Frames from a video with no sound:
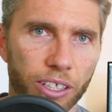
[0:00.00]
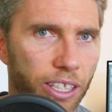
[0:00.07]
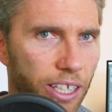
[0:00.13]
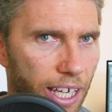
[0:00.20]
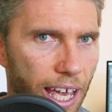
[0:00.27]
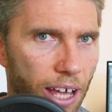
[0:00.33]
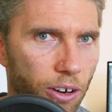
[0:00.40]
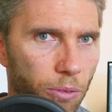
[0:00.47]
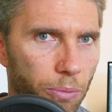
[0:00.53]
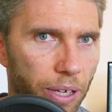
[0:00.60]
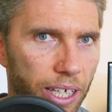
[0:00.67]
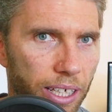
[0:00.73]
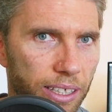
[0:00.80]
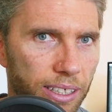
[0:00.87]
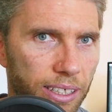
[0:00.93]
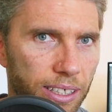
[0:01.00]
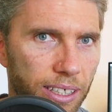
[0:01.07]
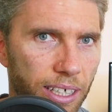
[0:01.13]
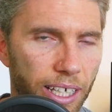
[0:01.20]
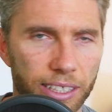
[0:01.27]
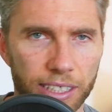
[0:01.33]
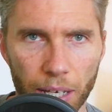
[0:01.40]
You can count on me,
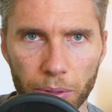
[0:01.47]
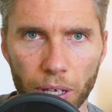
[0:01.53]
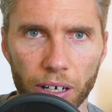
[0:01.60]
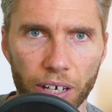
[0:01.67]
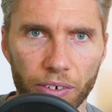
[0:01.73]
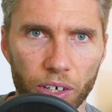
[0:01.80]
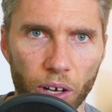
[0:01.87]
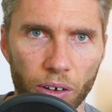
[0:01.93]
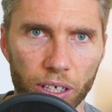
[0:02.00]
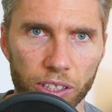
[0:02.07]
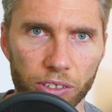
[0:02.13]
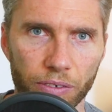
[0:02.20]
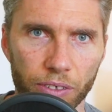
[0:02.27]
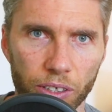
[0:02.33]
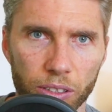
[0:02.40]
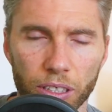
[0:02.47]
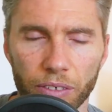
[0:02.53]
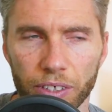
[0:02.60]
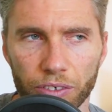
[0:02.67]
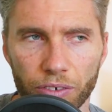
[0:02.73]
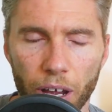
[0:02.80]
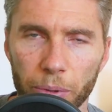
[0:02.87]
except I'll give an honest review.
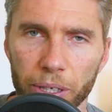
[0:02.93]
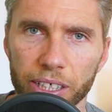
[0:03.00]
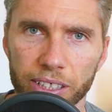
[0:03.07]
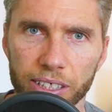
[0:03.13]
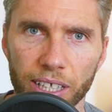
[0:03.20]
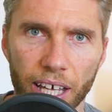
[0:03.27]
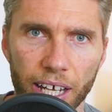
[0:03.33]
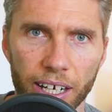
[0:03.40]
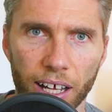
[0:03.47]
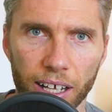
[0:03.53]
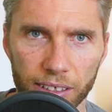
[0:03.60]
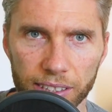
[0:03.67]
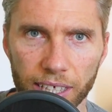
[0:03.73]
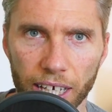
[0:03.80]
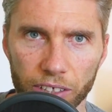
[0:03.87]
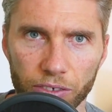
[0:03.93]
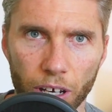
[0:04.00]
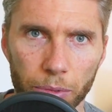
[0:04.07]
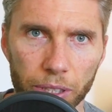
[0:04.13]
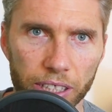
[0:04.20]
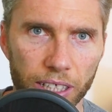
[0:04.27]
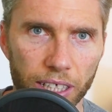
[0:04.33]
So if it's rubbish, then I'll say it's
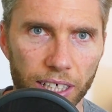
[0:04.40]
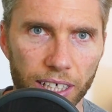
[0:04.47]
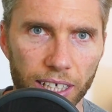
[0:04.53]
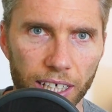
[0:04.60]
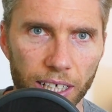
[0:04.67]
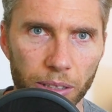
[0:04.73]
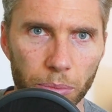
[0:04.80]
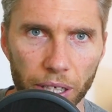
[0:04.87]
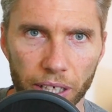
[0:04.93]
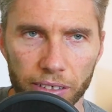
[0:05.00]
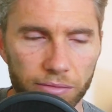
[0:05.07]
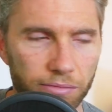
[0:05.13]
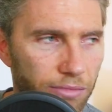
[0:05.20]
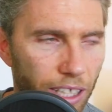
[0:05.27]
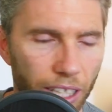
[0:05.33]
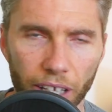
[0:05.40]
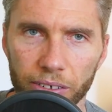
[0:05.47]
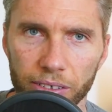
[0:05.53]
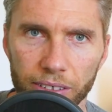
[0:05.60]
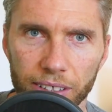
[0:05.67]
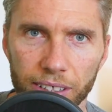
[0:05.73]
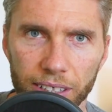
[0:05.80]
rubbish. But you
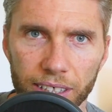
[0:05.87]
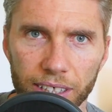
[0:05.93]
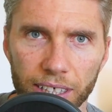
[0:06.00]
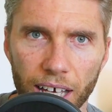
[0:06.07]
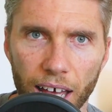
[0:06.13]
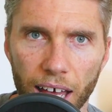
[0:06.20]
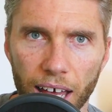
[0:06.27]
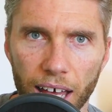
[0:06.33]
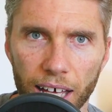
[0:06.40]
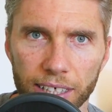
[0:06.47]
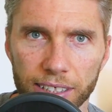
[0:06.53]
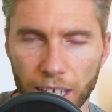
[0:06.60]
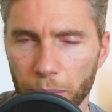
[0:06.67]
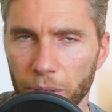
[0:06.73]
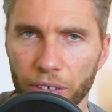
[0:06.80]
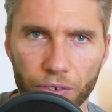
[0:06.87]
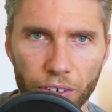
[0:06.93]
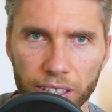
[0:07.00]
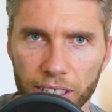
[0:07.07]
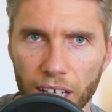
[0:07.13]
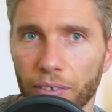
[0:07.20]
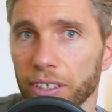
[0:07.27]
know, uh, send me your
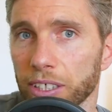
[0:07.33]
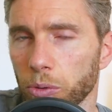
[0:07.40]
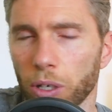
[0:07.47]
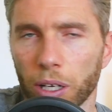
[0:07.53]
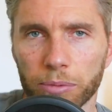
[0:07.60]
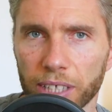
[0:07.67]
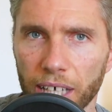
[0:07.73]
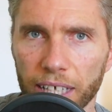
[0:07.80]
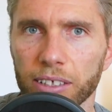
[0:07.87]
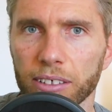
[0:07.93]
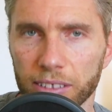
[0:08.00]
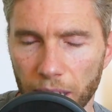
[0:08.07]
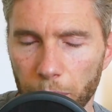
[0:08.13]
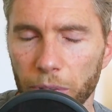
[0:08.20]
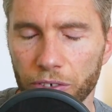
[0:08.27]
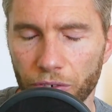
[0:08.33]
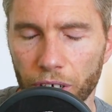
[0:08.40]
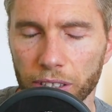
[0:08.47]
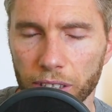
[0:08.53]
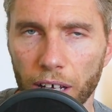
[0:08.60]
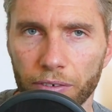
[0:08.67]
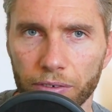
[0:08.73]
free stuff. That's all I'm saying. Send me
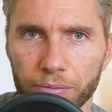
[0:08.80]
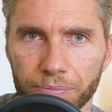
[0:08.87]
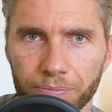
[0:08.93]
free stuff.